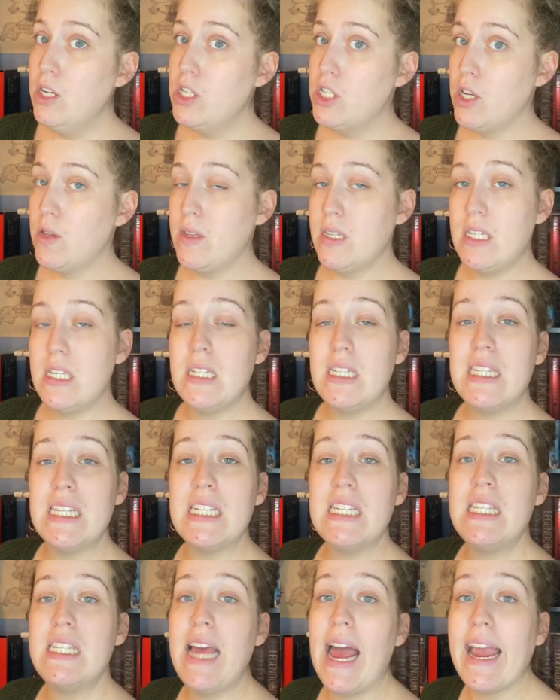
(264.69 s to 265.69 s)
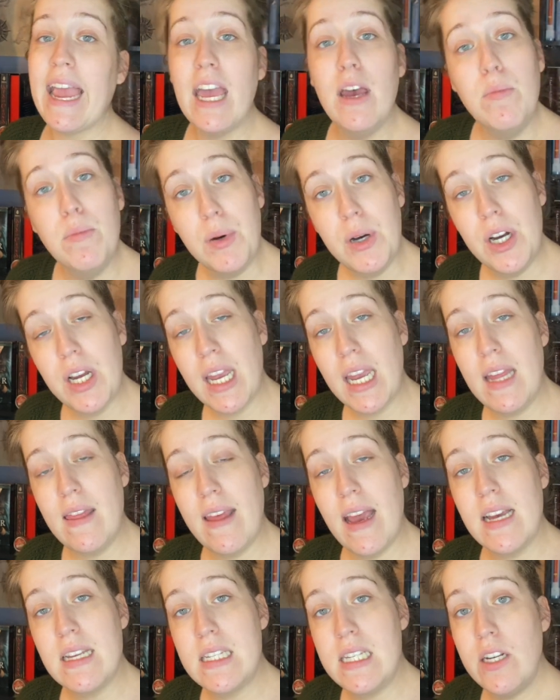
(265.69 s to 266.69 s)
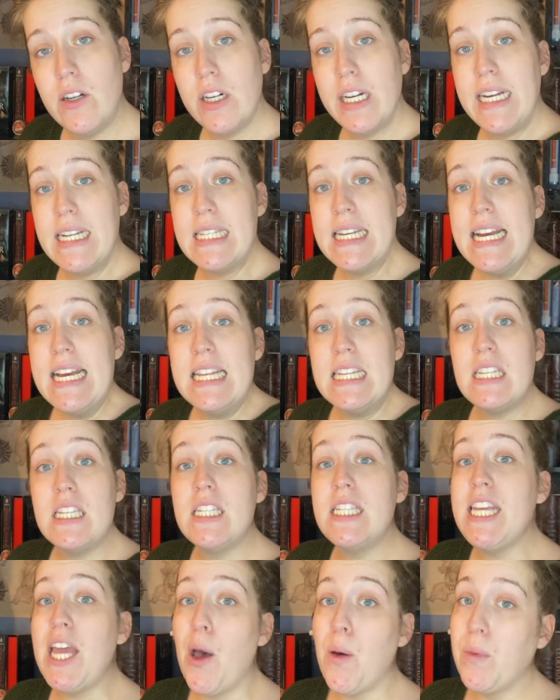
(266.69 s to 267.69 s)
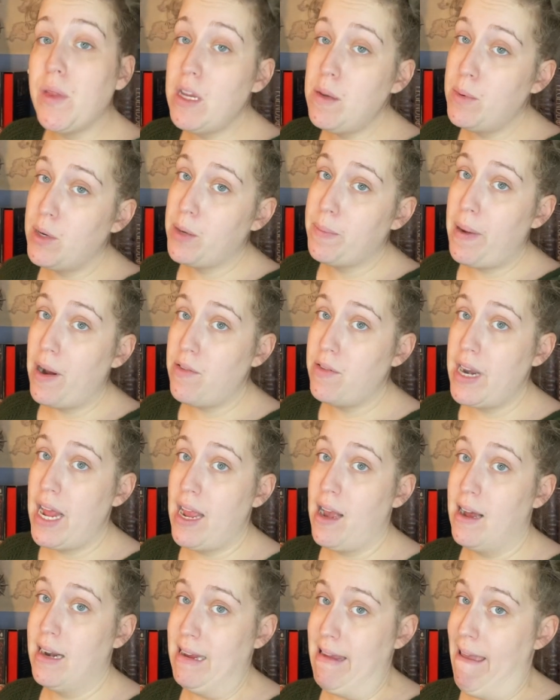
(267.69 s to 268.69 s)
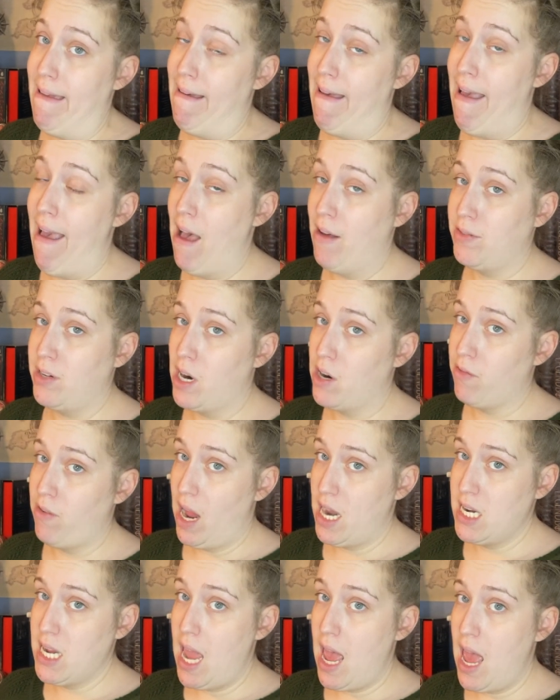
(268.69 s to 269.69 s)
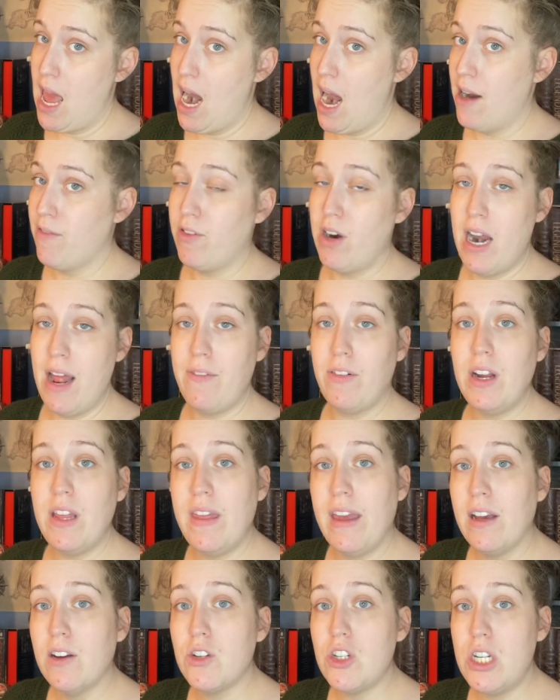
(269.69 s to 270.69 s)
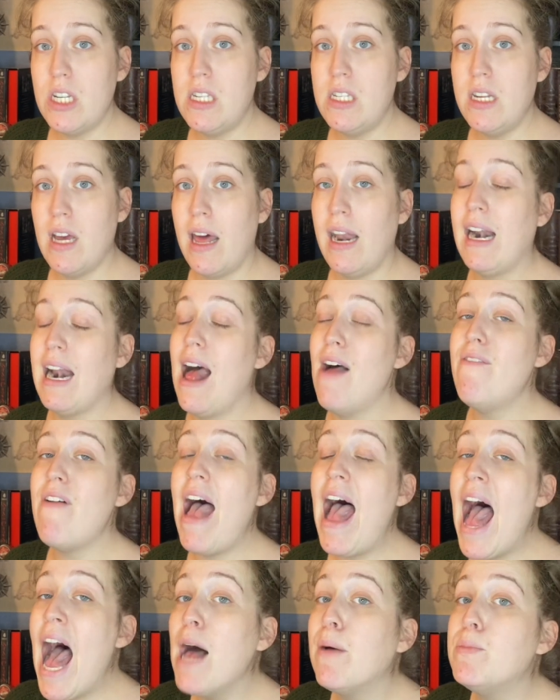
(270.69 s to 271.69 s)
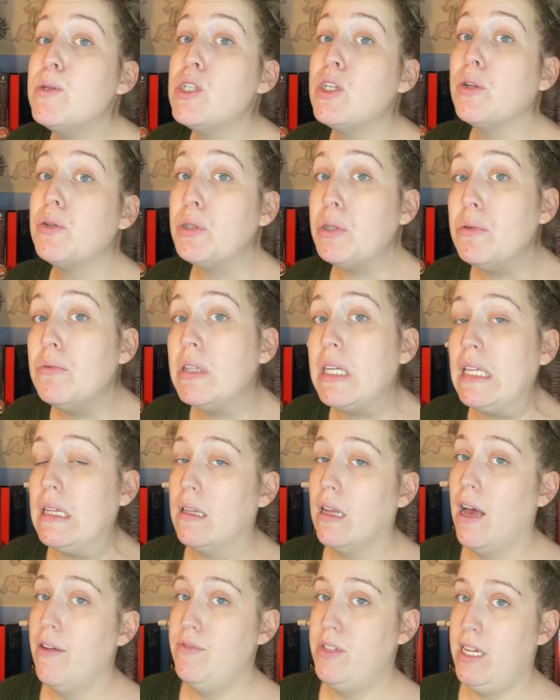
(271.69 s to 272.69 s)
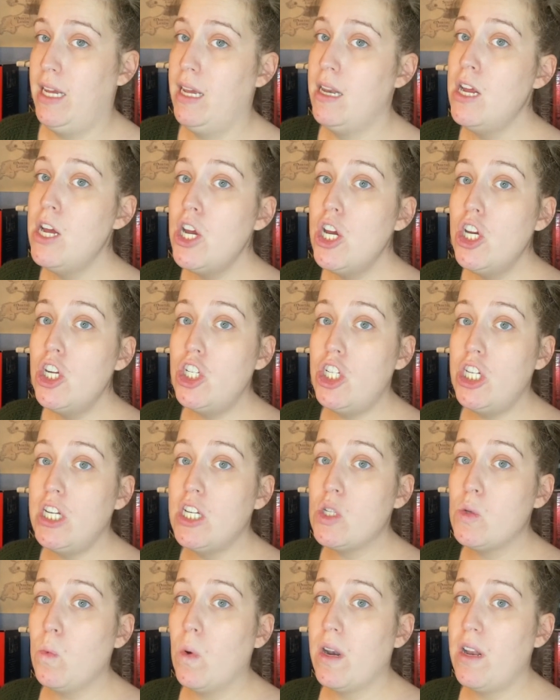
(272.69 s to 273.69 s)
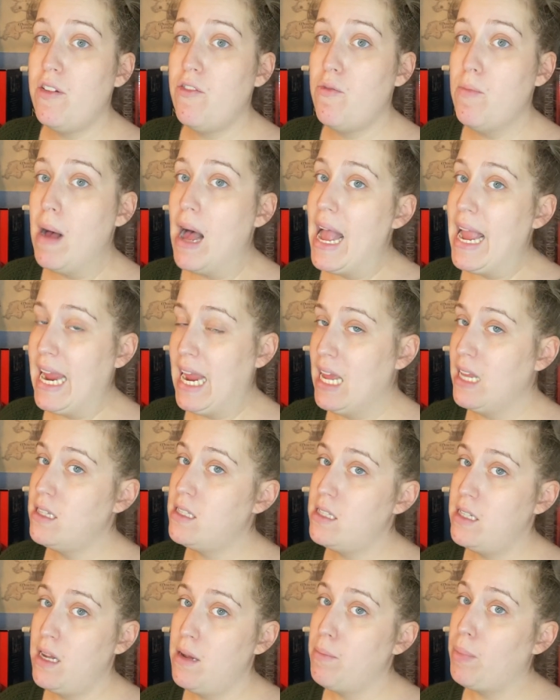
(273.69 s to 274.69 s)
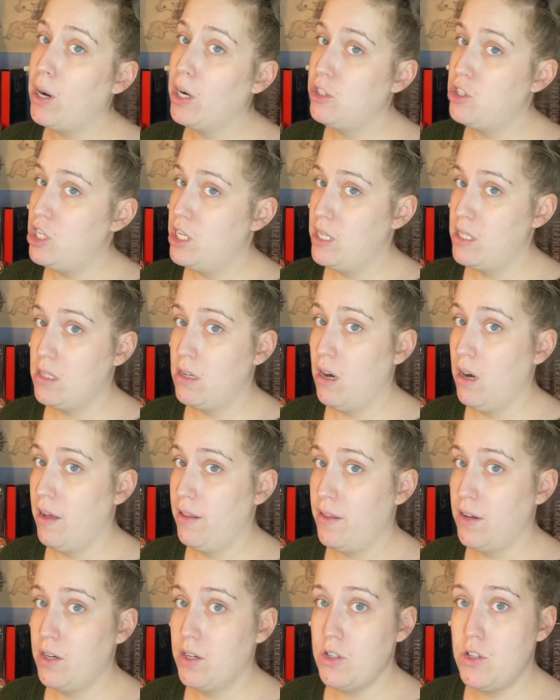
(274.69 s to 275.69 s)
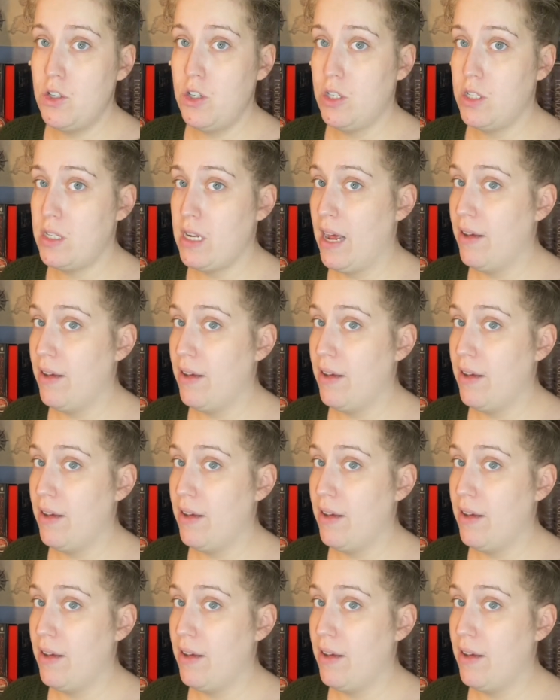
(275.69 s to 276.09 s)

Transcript: So this is the second book in that series. This is the only book by Renee Ahdieh I have not read yet. I've read everything else she's done and I've absolutely loved it. She is one of my instant purchase authors.